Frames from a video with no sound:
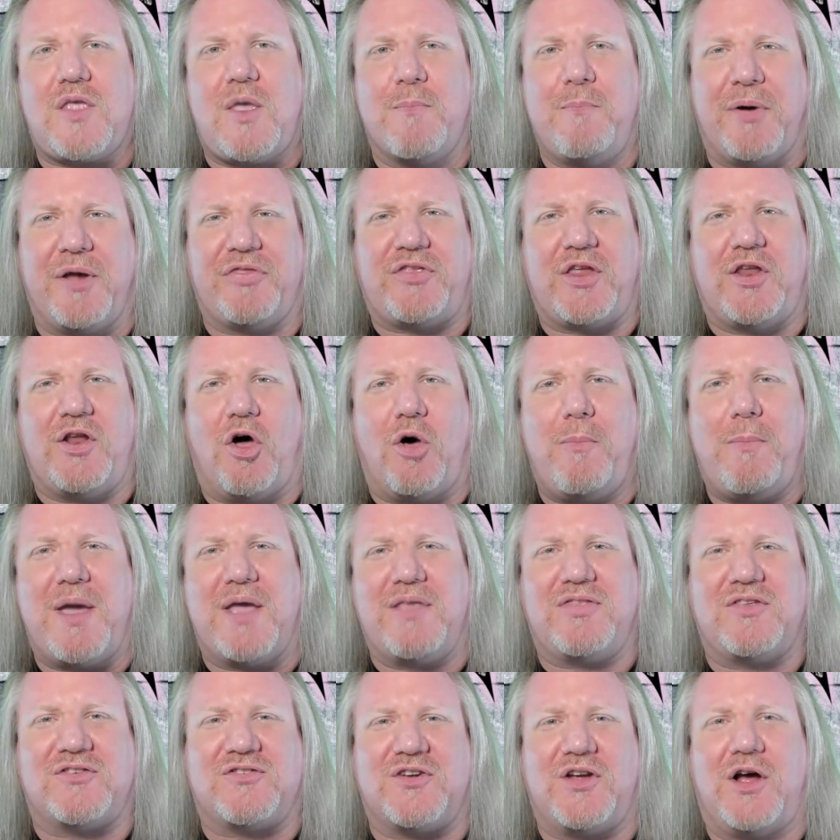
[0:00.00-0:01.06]
but they don't
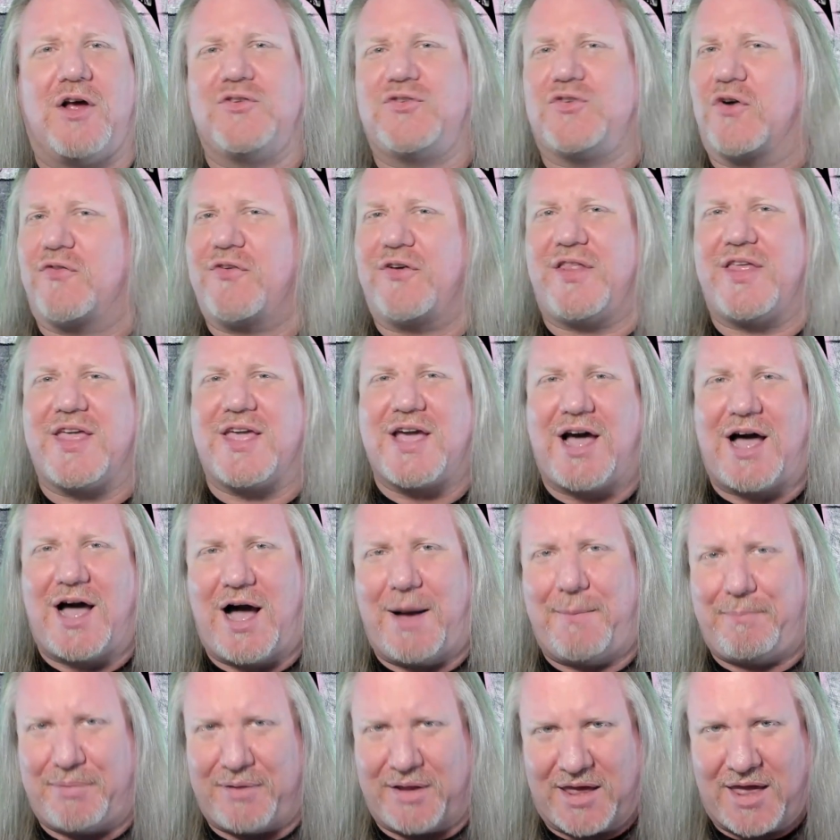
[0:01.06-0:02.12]
make the songs overly
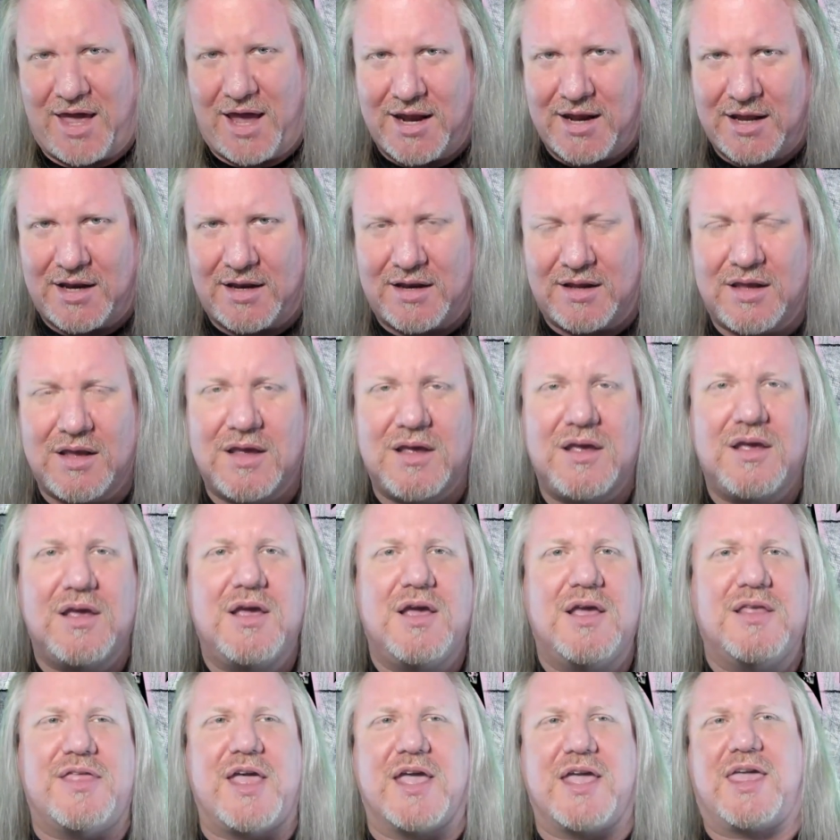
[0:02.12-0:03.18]
complicated.
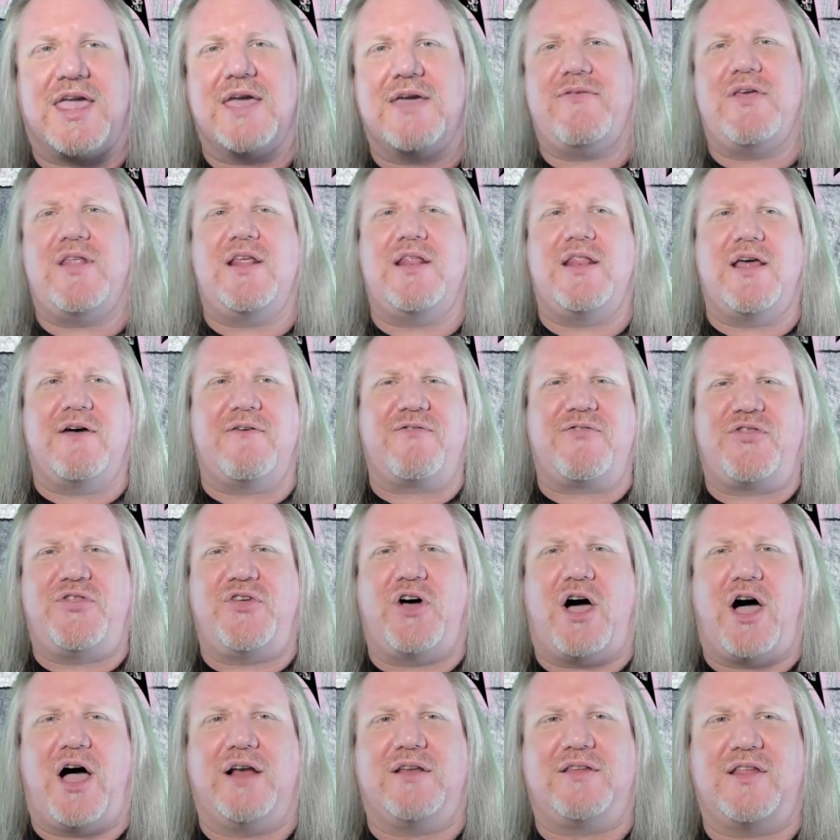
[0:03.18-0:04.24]
They give it enough
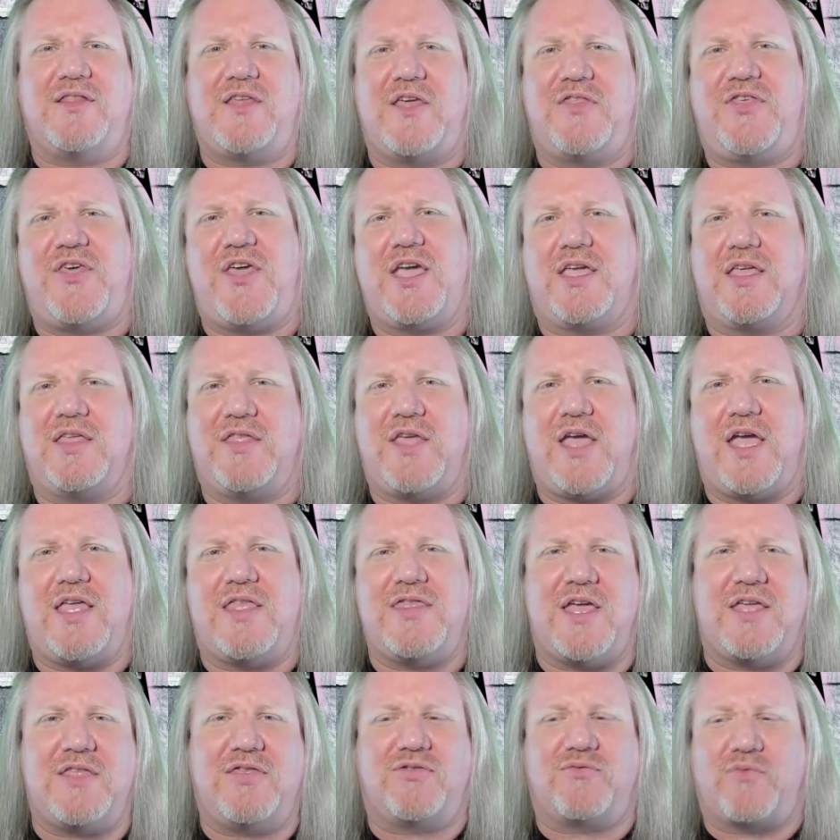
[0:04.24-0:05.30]
thought that they think they,
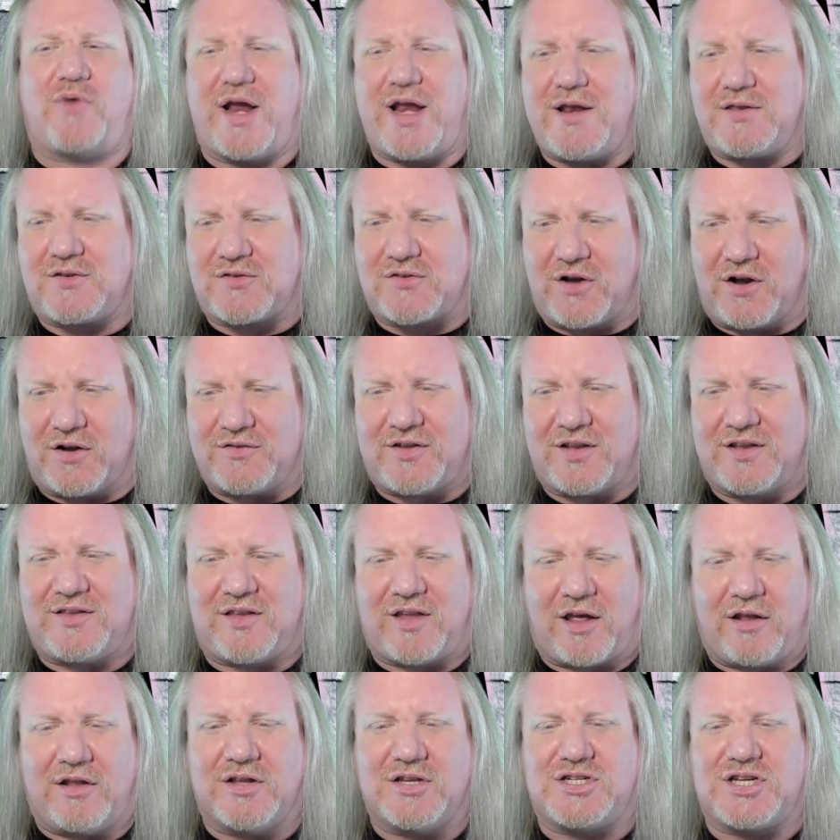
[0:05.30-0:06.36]
they write songs
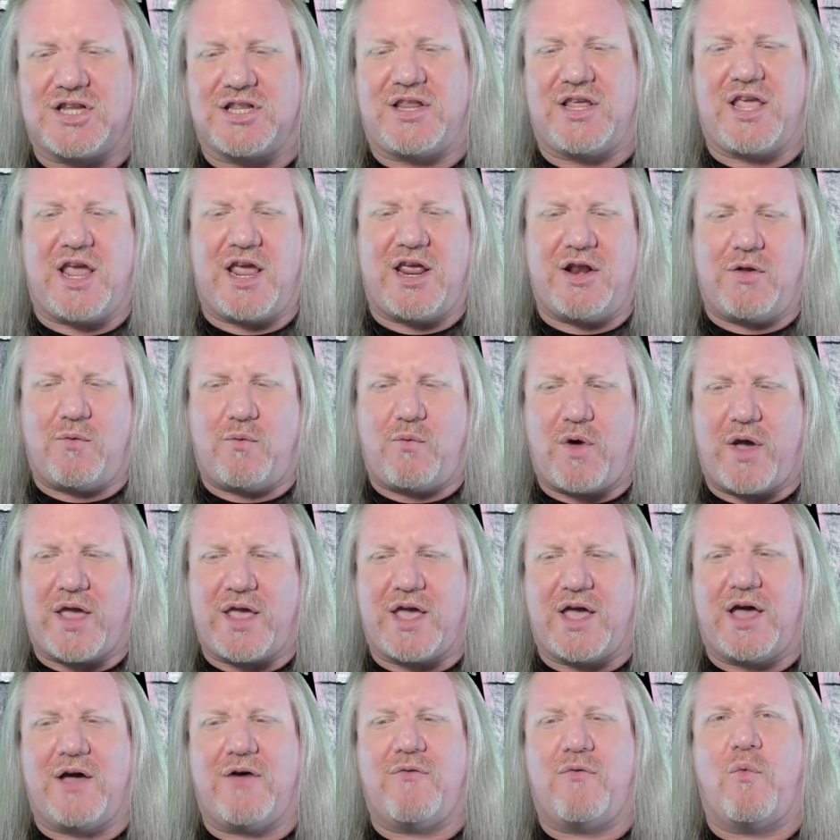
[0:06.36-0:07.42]
intelligently in a way
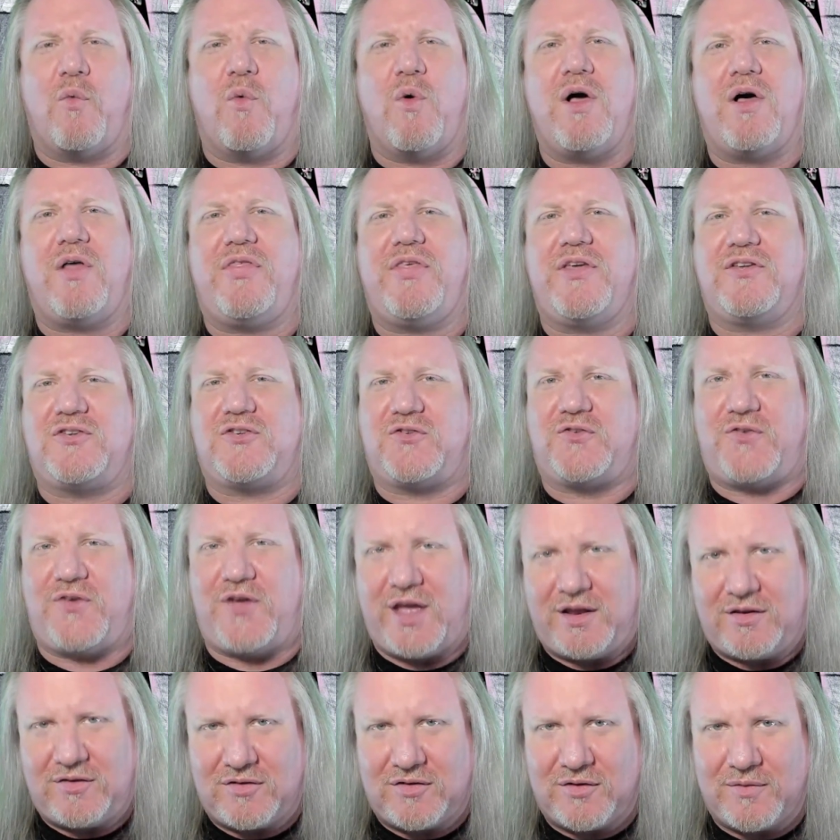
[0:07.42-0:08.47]
of will this
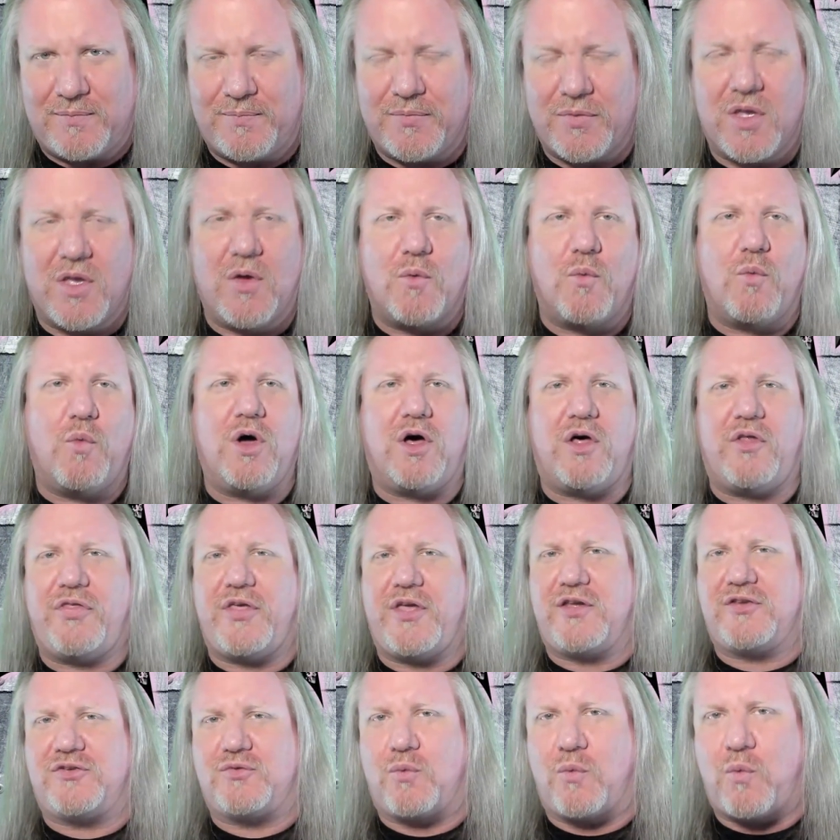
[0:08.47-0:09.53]
fit? Will
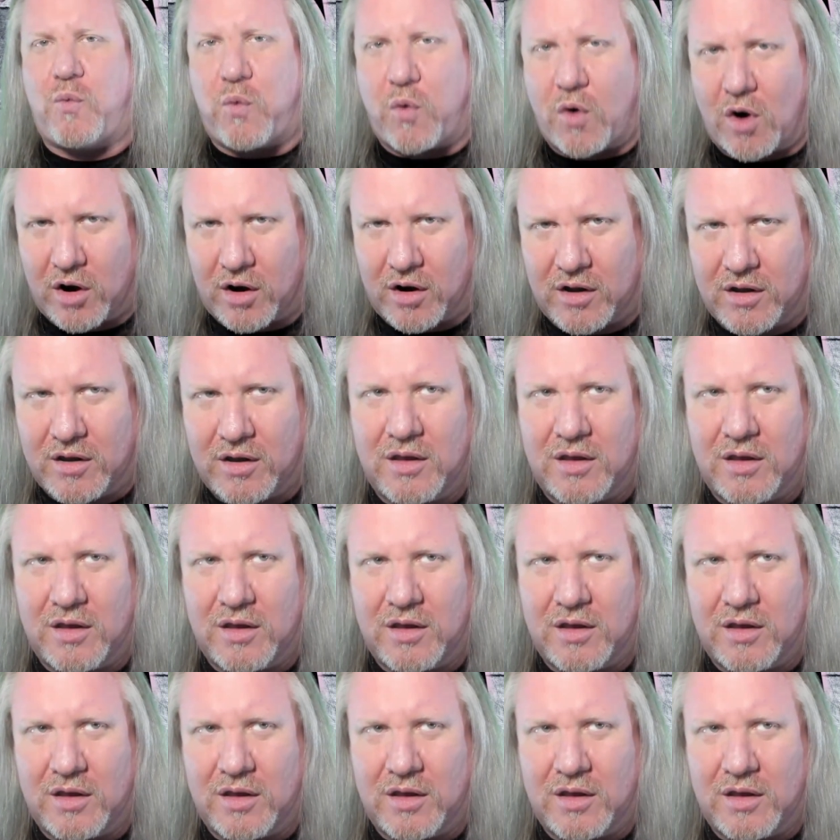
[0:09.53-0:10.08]
this work?